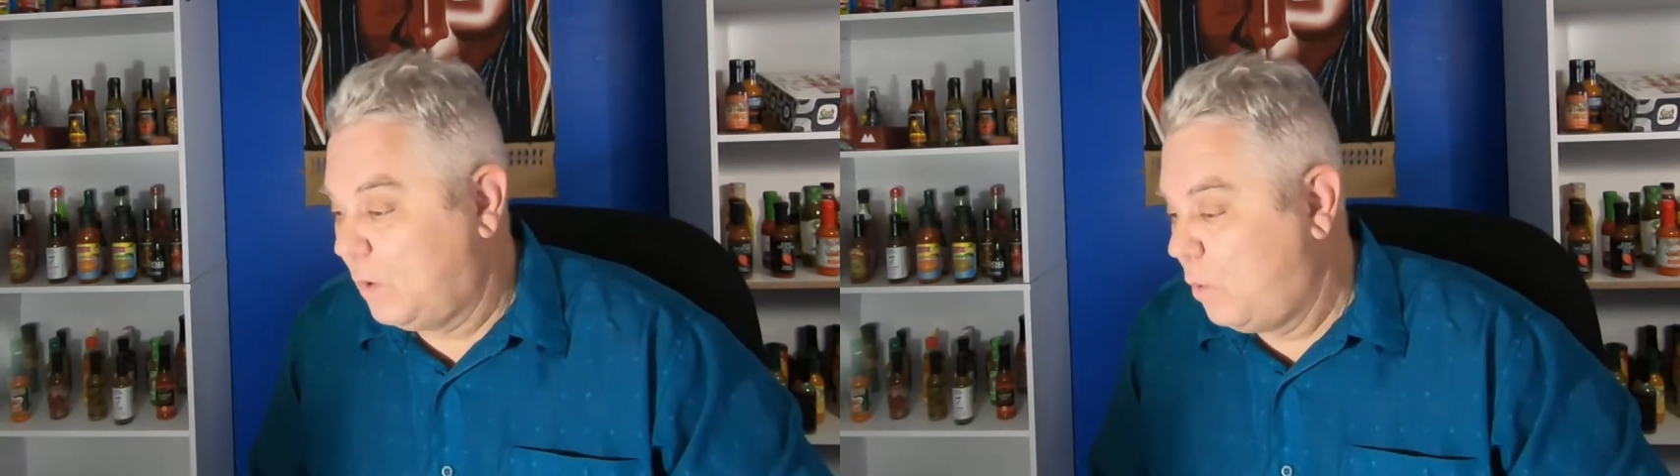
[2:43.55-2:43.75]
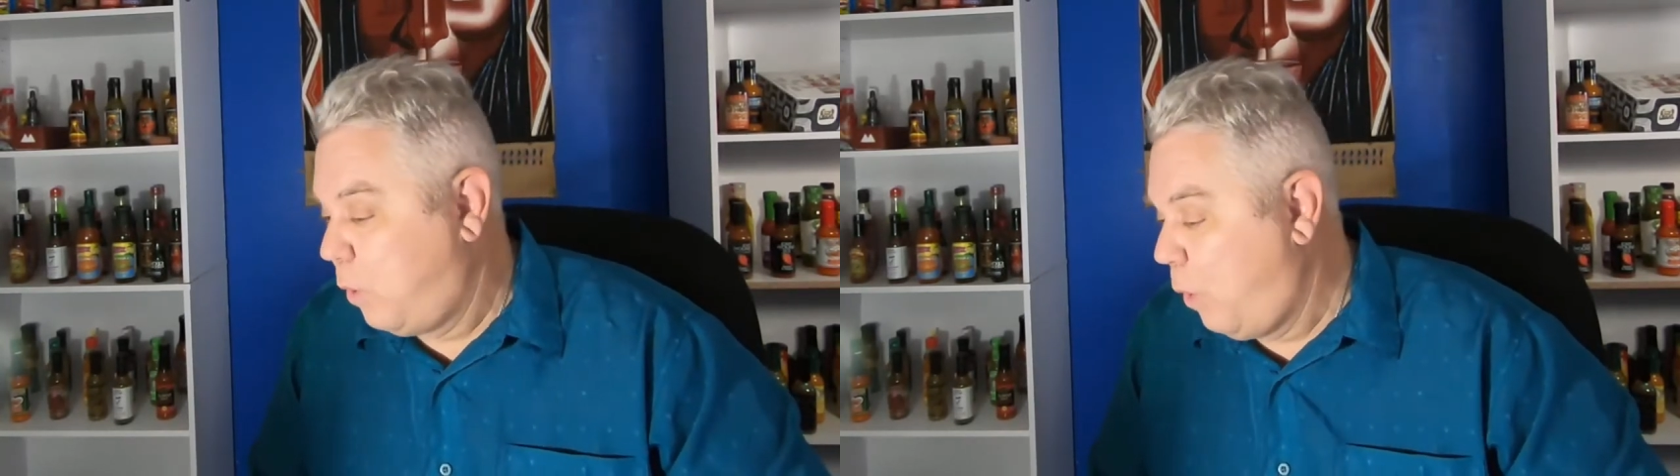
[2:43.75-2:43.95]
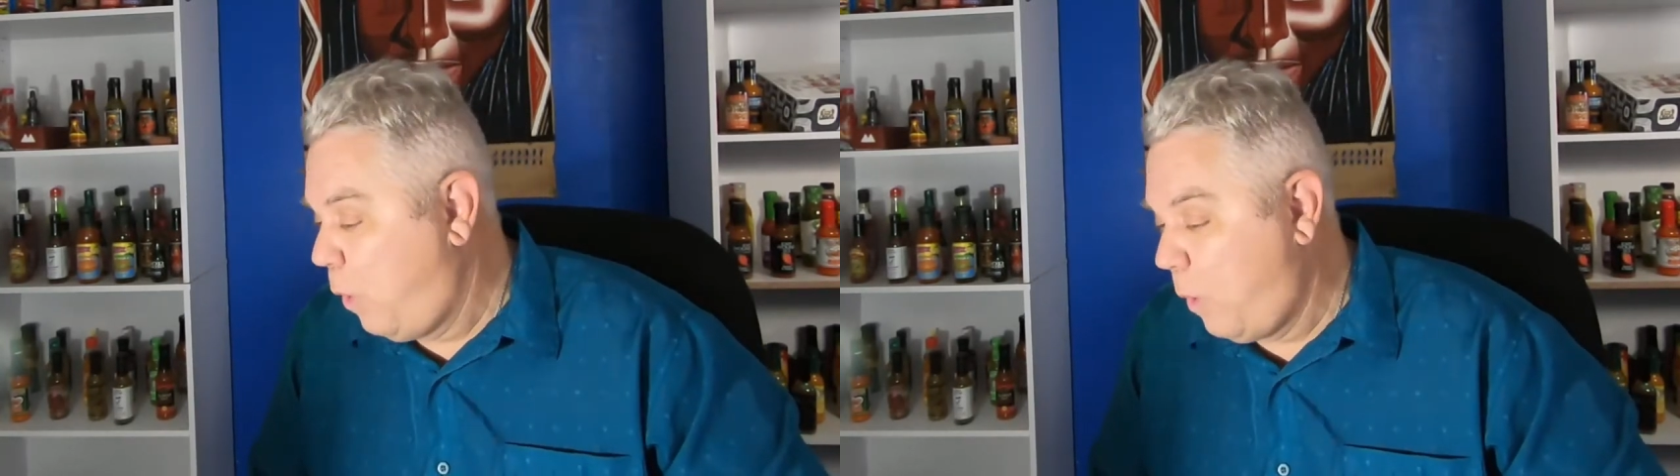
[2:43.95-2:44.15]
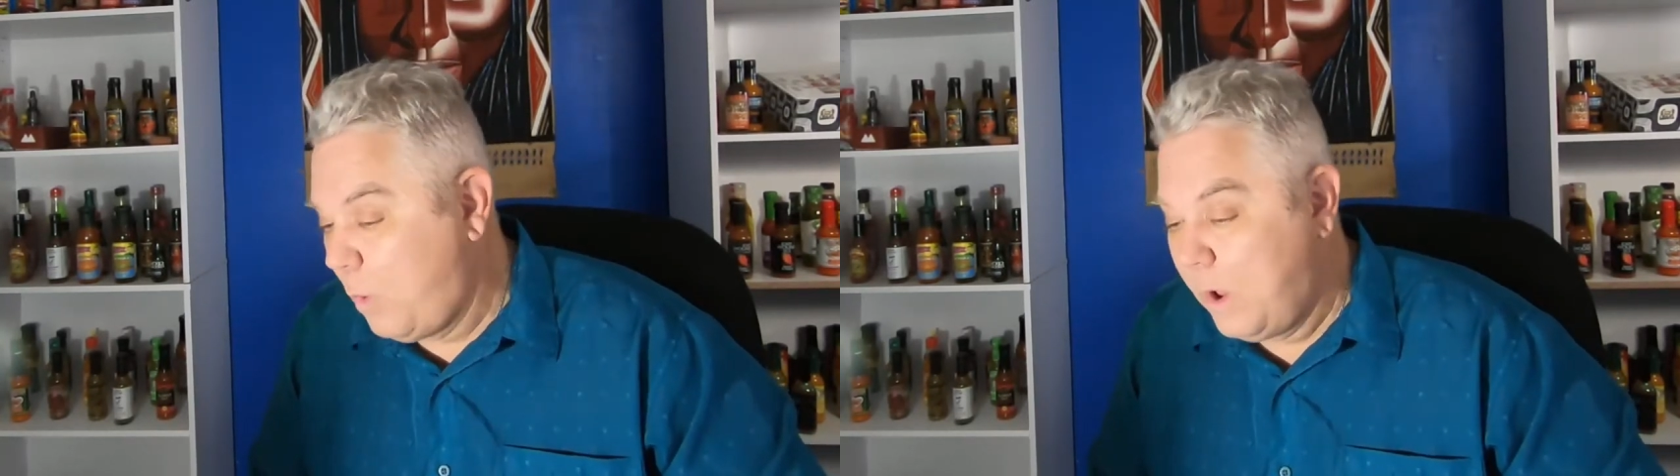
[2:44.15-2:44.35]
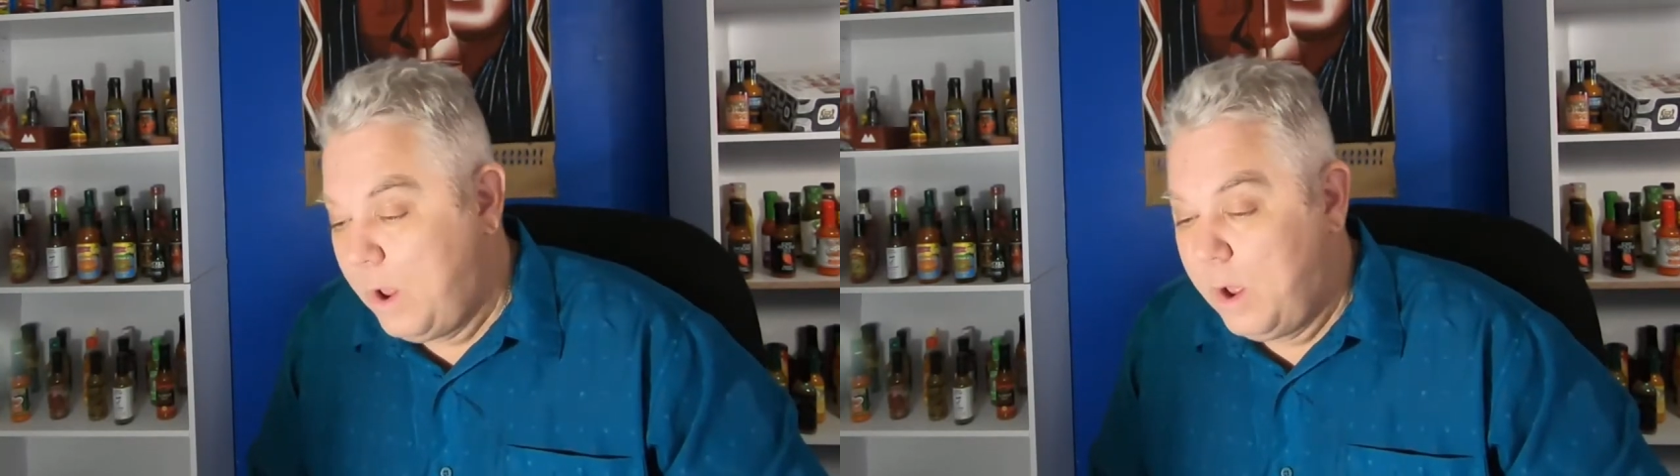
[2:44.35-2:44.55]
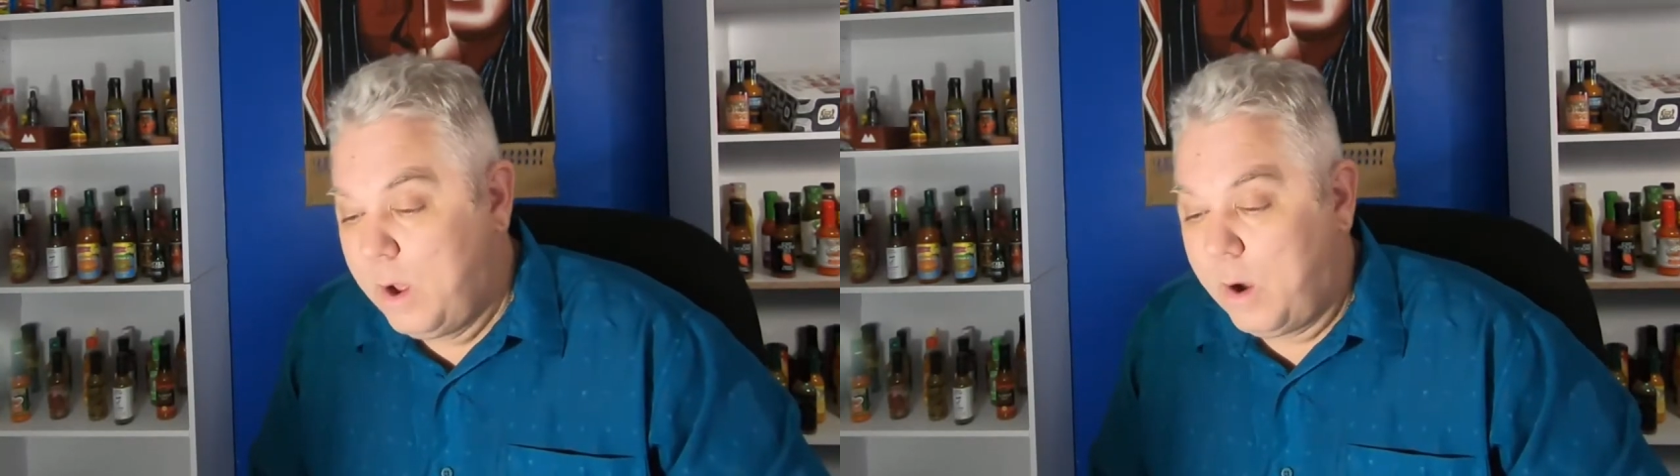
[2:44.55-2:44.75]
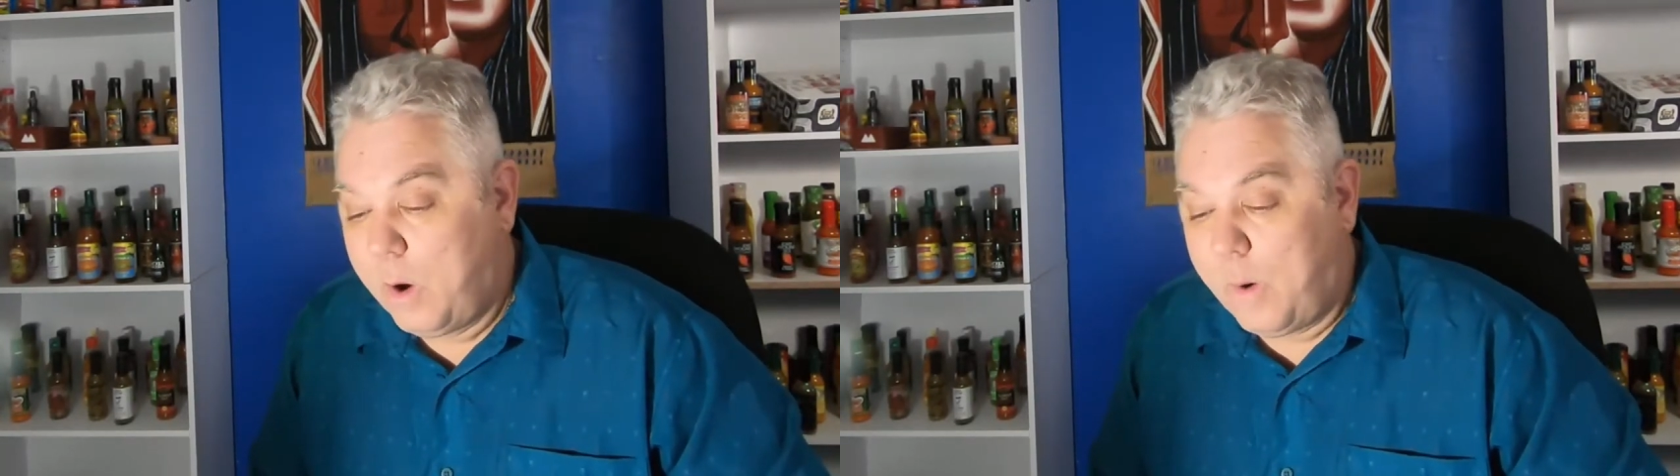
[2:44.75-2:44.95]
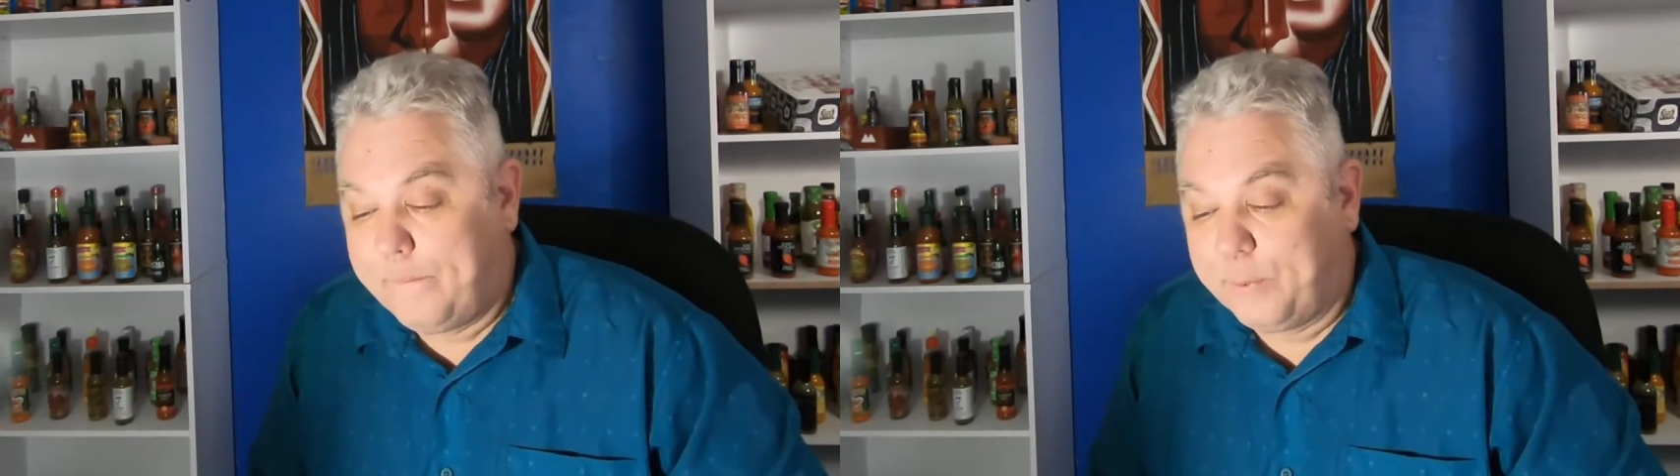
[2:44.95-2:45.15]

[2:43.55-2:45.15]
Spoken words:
Ooh, oh,